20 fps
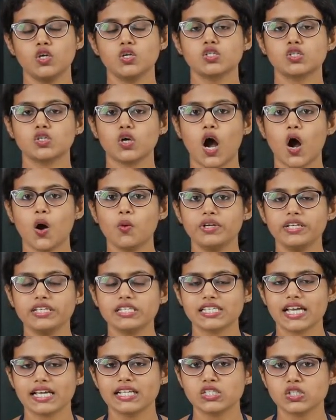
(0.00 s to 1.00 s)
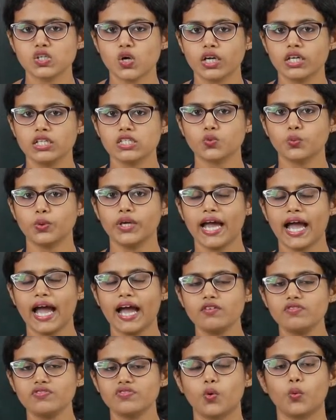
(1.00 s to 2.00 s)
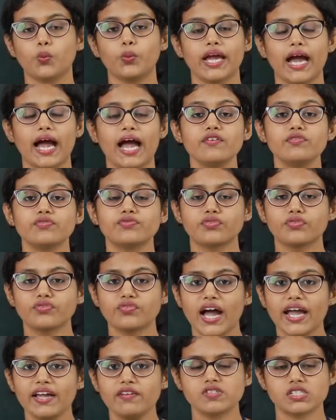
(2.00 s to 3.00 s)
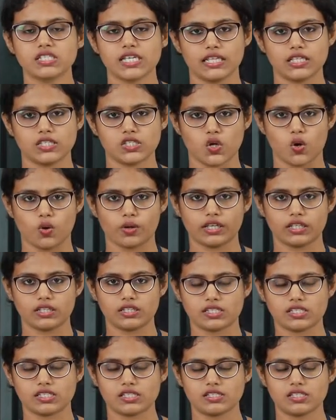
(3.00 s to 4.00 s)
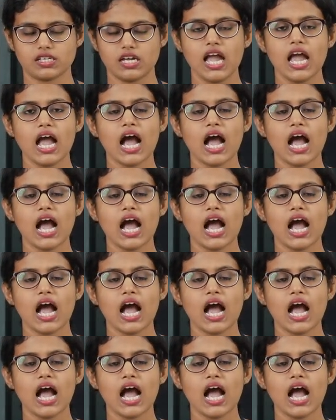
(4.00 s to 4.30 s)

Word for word: So how many sense organs we have? We have five sense organs.